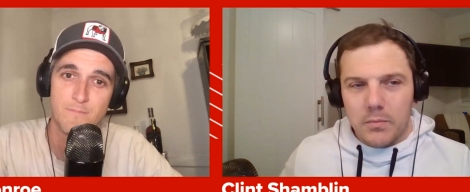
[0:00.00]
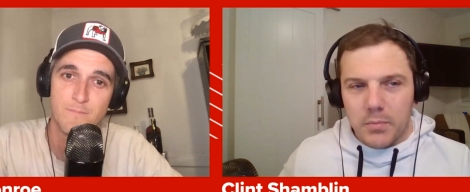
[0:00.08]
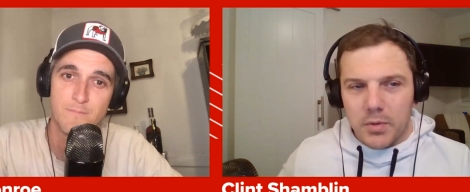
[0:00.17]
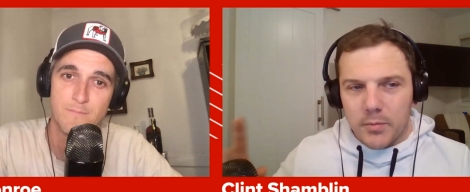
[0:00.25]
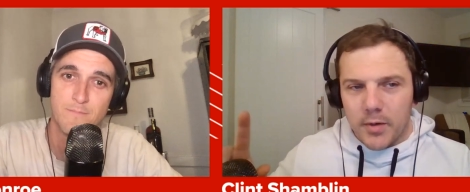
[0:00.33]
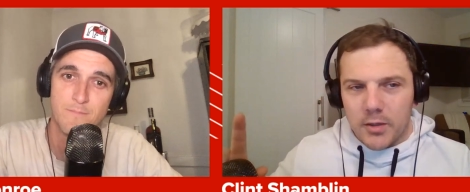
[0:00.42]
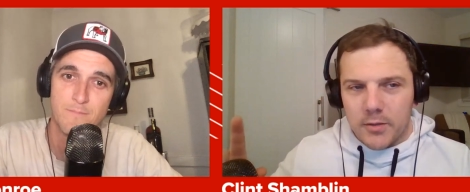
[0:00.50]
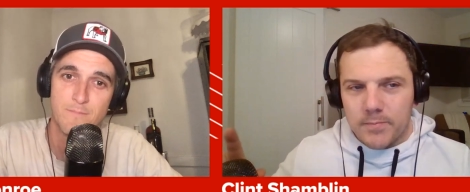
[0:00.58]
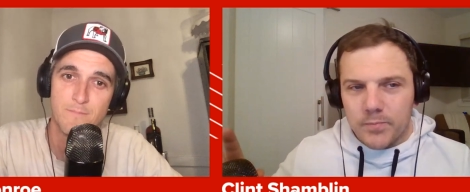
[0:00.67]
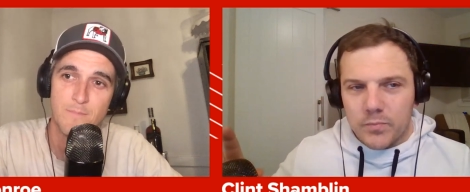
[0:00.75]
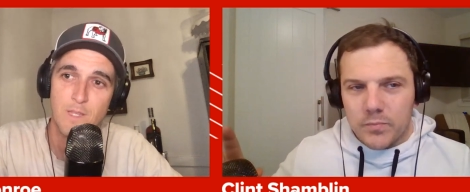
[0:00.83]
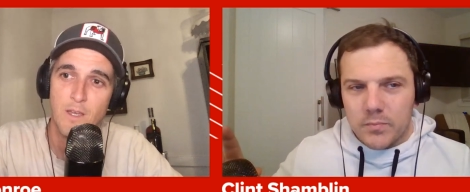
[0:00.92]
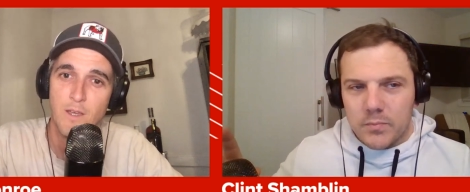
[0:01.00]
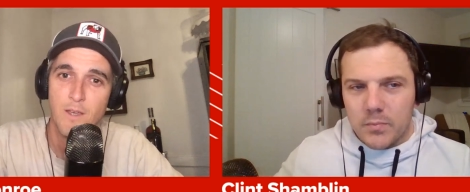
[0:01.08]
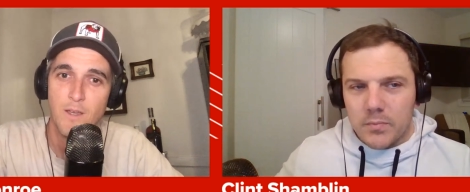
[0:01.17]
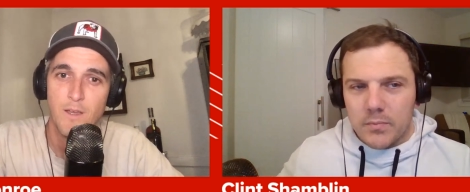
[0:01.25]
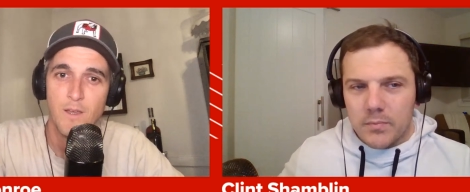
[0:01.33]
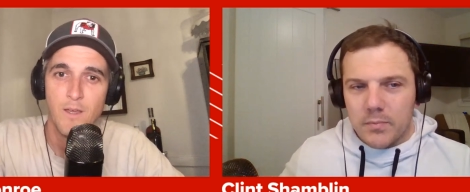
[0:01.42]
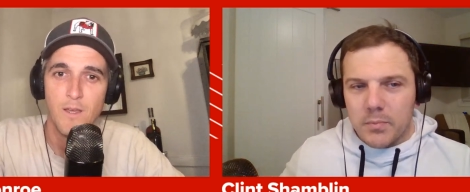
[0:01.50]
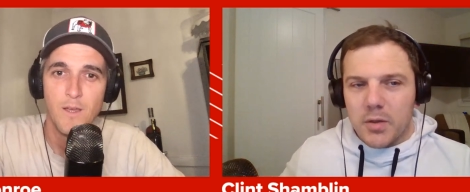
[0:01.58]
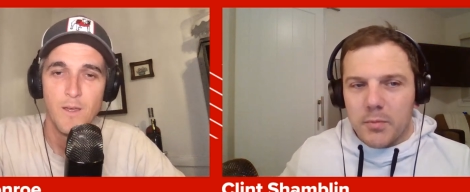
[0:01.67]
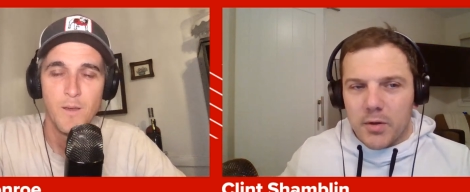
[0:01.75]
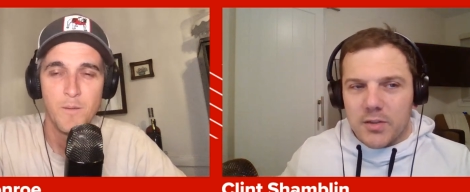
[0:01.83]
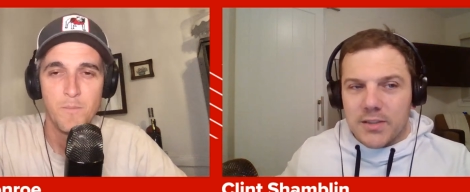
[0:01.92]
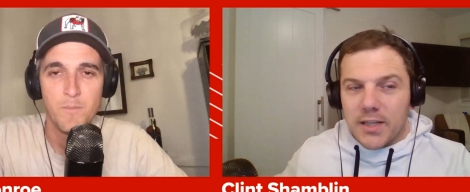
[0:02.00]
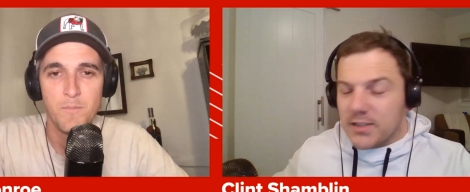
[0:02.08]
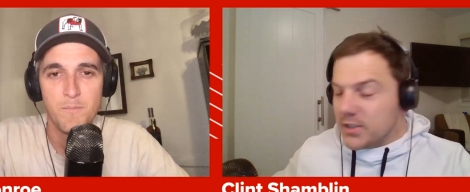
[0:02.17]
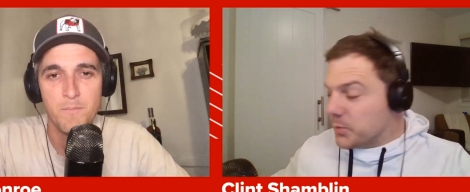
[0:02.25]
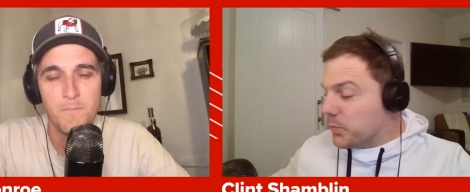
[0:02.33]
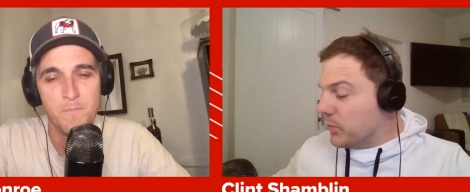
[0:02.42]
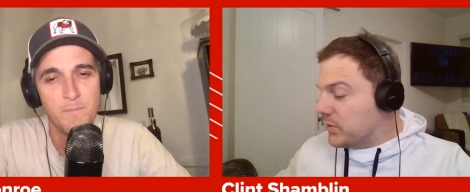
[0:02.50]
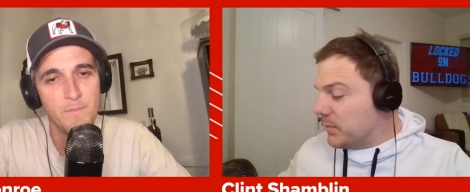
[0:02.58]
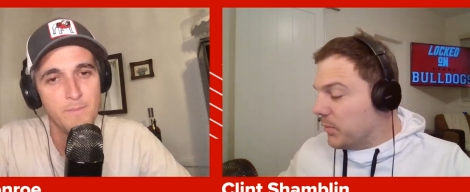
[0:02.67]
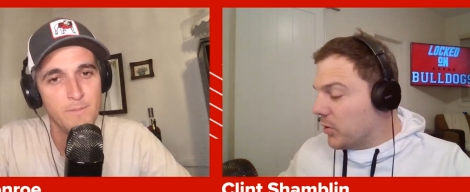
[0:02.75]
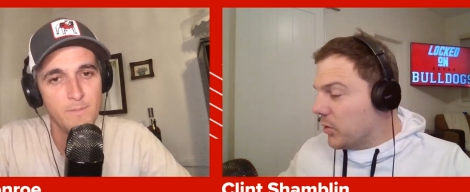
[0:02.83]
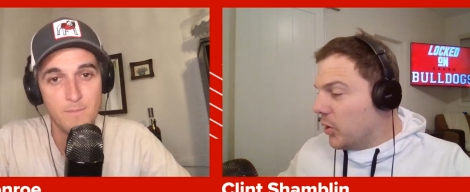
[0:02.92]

Speaker 1: Built Bar. Built Bar is the tastiest protein bar